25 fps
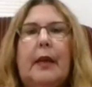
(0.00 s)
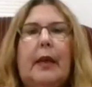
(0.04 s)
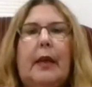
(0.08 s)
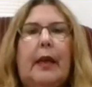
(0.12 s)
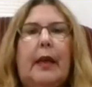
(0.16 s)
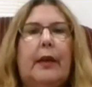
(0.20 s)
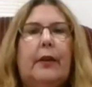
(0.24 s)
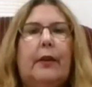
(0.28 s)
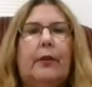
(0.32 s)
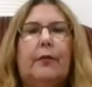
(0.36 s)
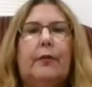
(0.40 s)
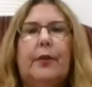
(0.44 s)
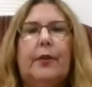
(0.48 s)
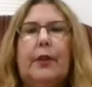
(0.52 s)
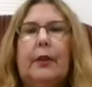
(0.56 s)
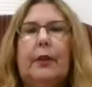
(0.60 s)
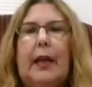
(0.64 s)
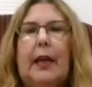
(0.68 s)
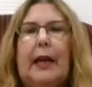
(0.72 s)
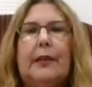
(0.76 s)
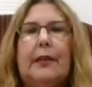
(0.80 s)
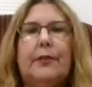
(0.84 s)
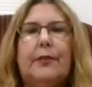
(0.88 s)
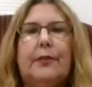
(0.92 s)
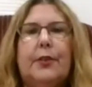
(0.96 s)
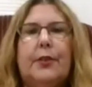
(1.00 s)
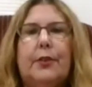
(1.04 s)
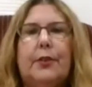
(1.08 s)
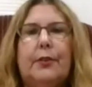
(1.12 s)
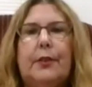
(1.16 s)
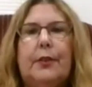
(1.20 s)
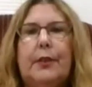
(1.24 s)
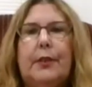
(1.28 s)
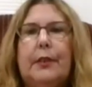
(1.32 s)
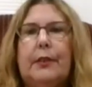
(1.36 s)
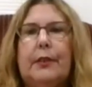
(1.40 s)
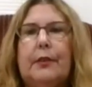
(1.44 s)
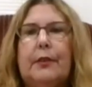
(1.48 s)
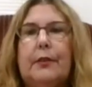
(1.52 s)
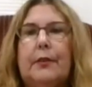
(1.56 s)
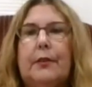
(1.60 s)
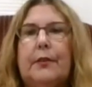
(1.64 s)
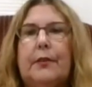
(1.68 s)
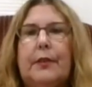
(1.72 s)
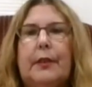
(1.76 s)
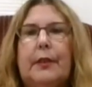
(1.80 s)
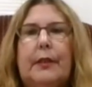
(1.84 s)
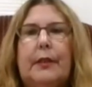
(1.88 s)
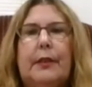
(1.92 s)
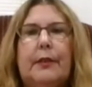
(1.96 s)
And over the last 2 years,
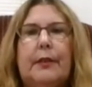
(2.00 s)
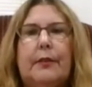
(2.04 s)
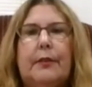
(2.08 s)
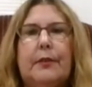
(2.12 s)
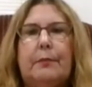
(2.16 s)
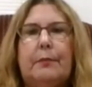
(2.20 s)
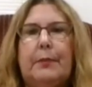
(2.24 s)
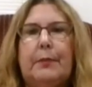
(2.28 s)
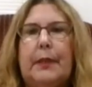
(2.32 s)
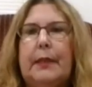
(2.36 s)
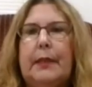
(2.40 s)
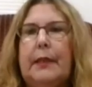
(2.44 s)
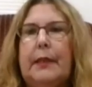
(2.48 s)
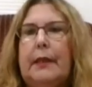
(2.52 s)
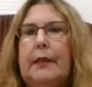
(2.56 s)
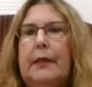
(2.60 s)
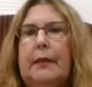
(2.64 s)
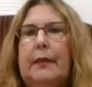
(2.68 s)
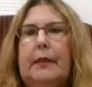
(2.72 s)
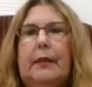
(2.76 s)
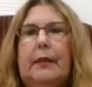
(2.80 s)
it has been,